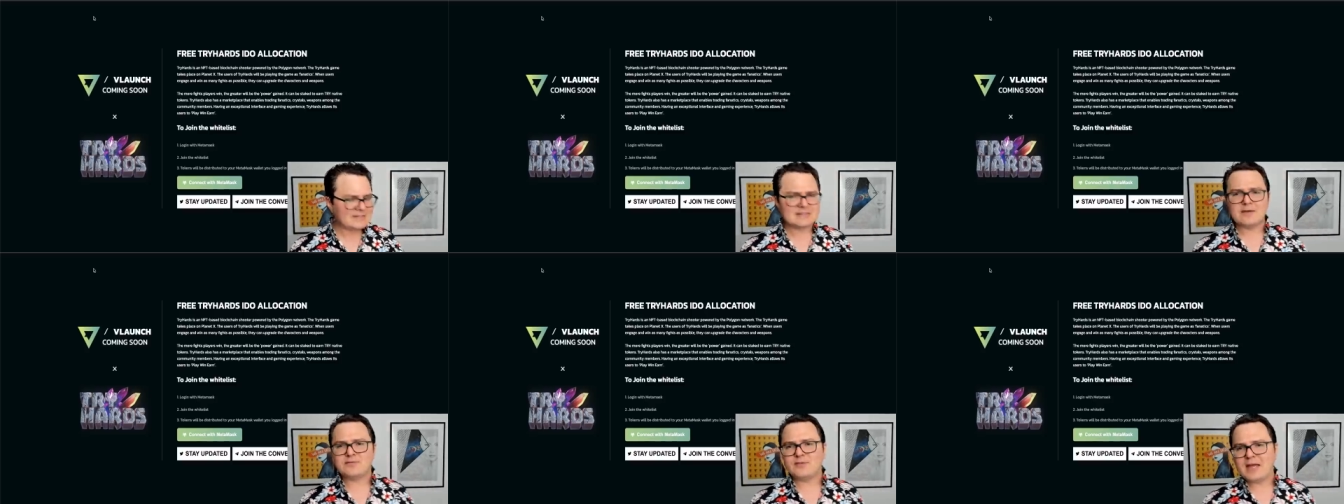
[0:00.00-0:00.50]

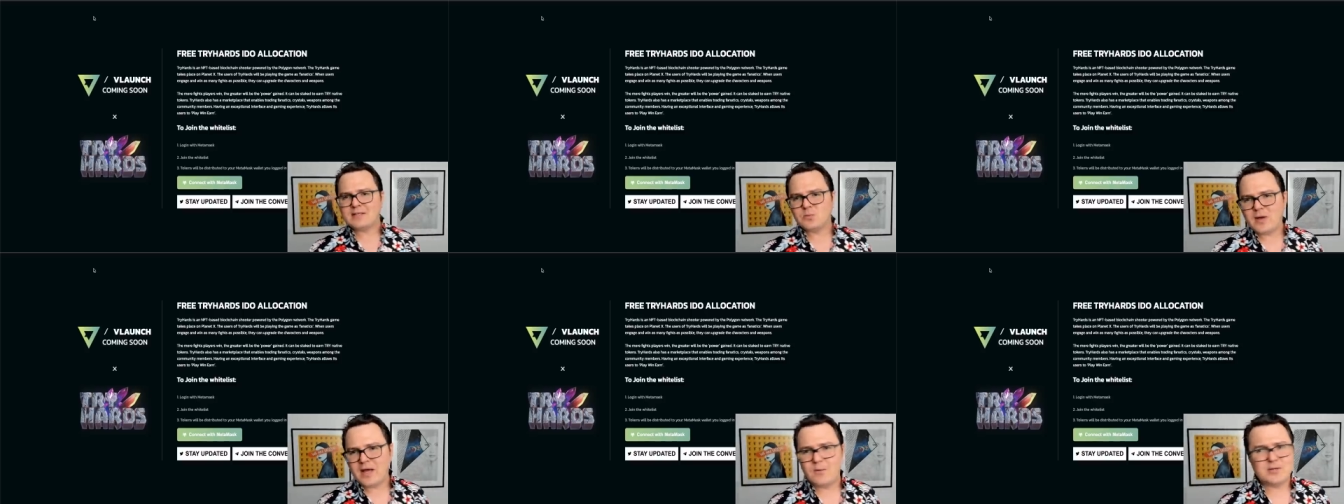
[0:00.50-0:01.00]
stuff as
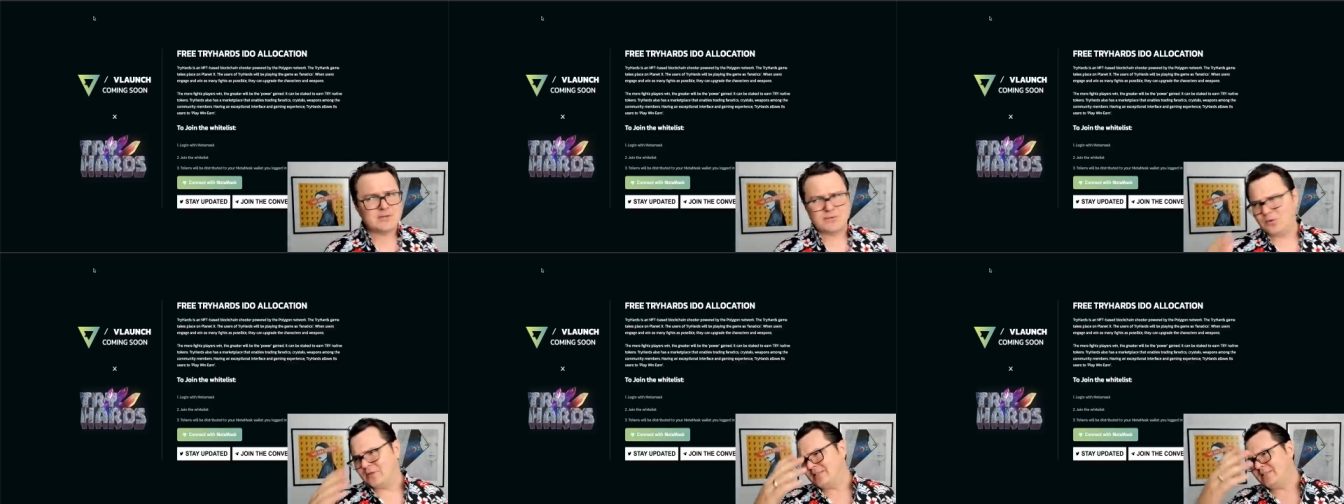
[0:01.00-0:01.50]
well, which of
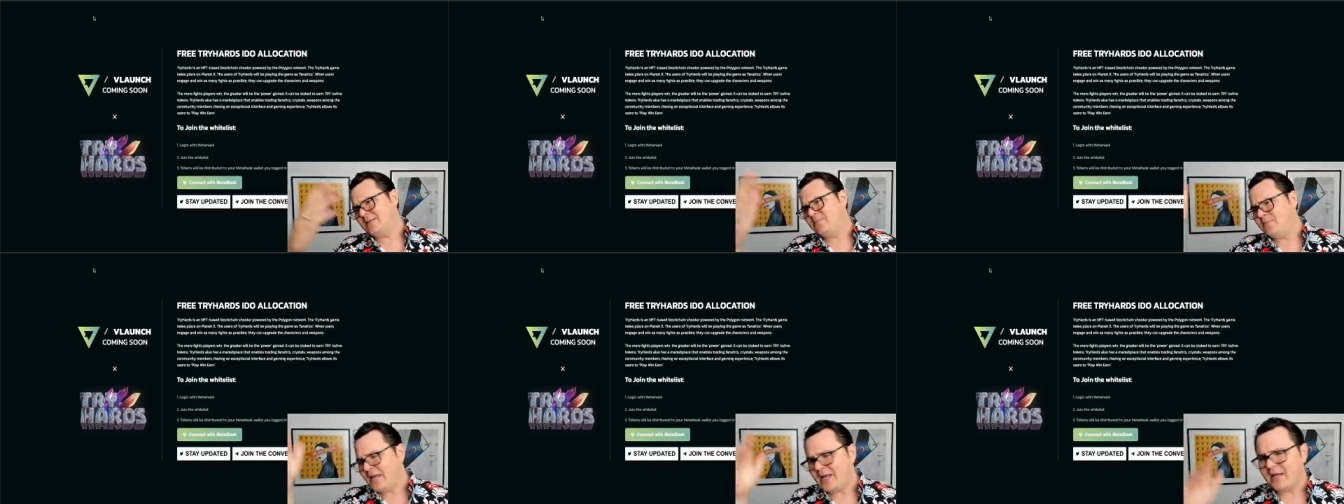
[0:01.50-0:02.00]
course is the
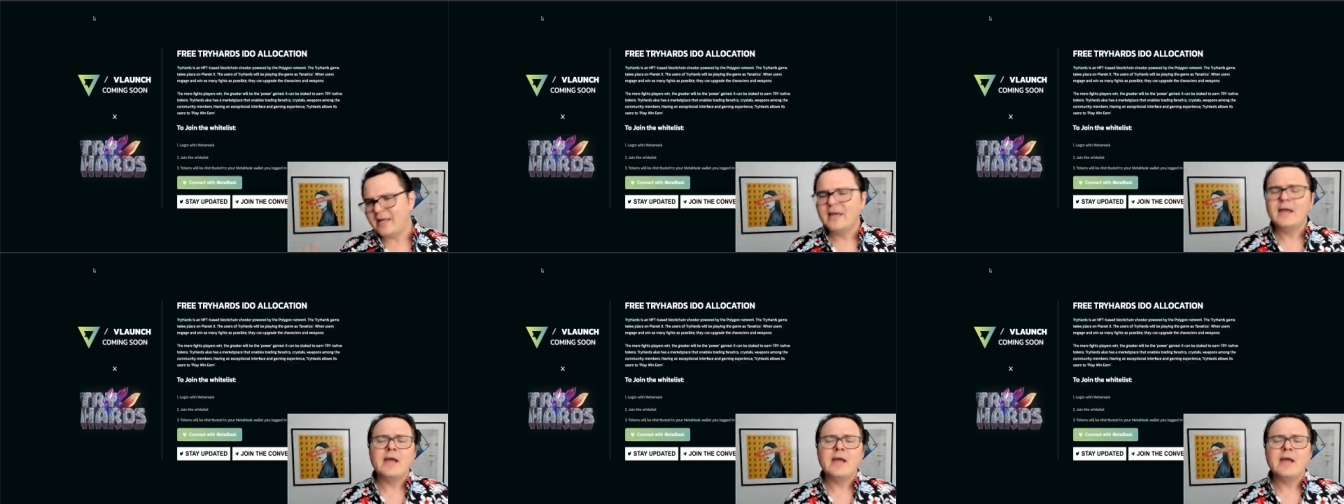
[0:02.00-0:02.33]
big